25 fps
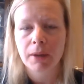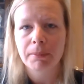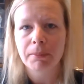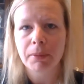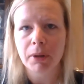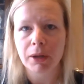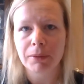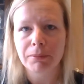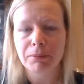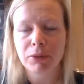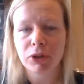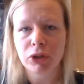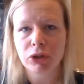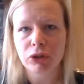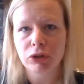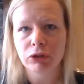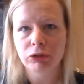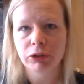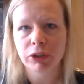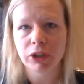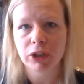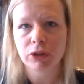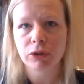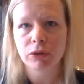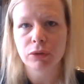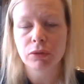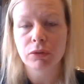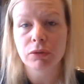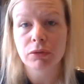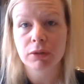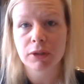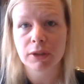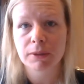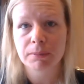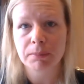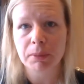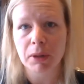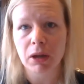by Muriel
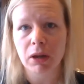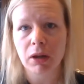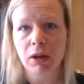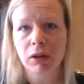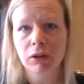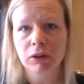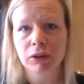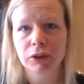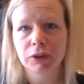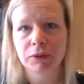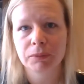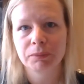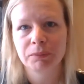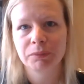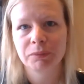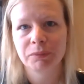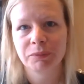Spark.